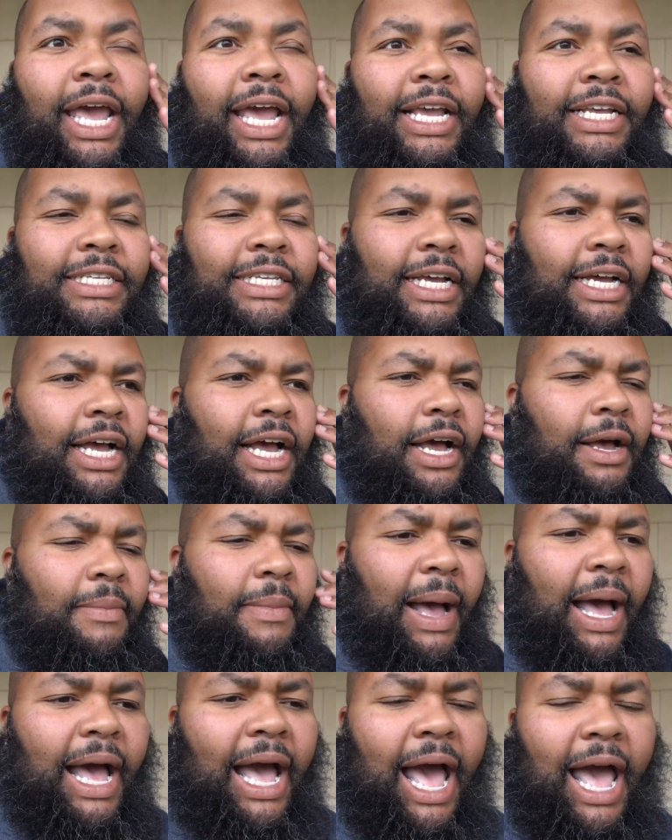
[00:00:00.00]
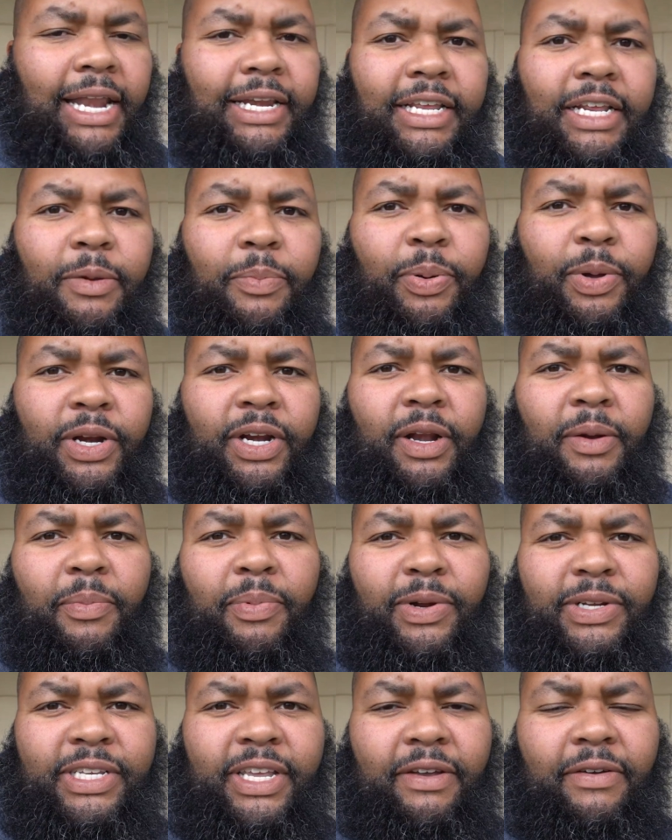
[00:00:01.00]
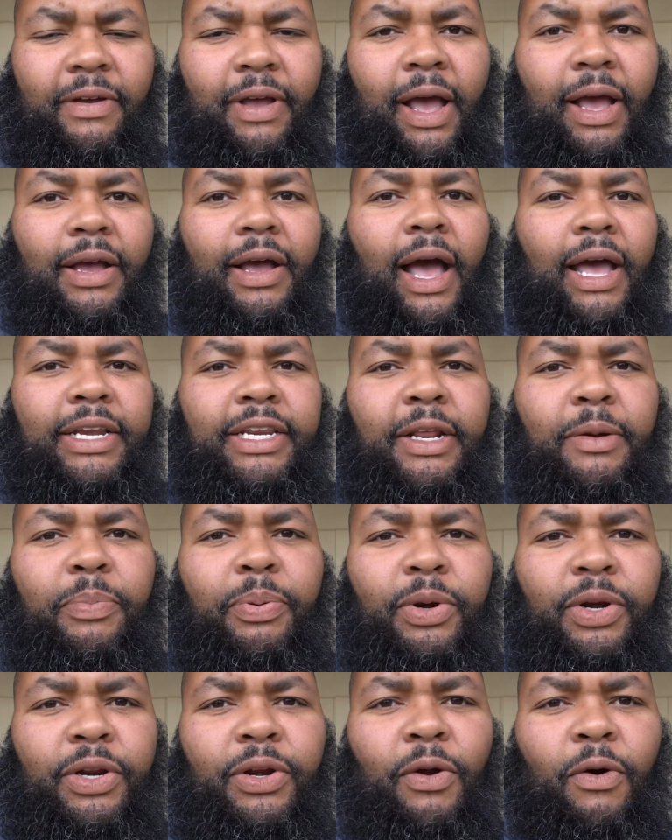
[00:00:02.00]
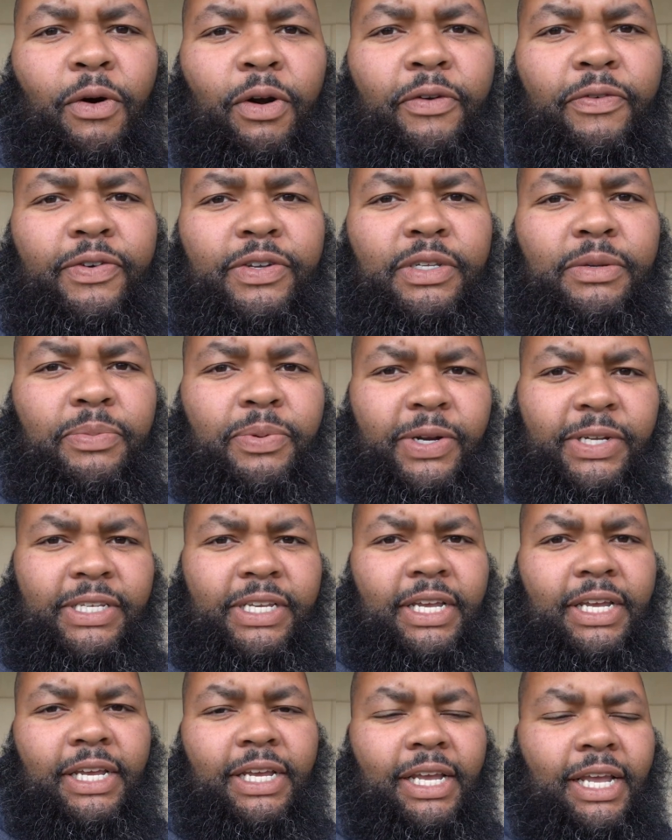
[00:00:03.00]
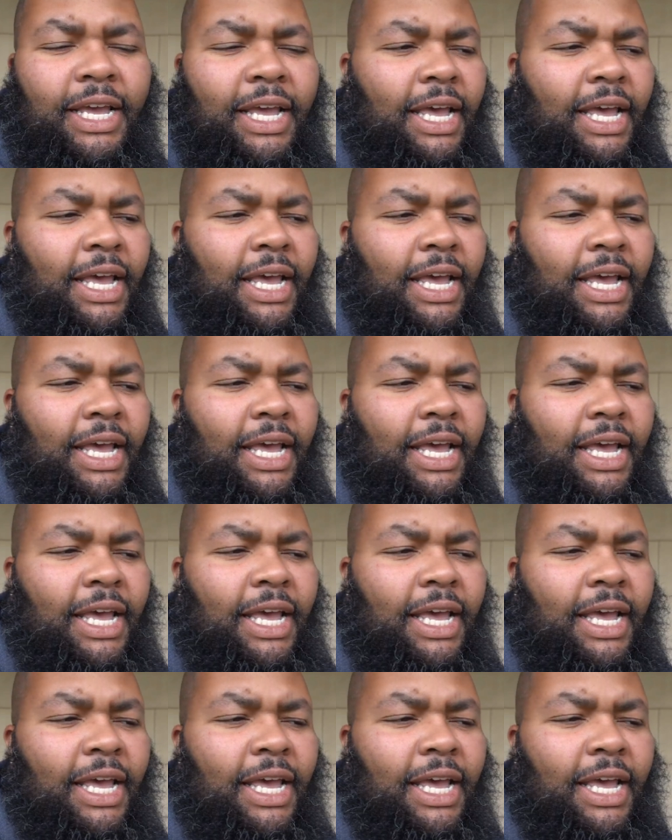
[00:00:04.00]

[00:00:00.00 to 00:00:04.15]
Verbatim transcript: He's like, um, I, I need to put in a brisket. I, uh, I need to put in an order for some brisket.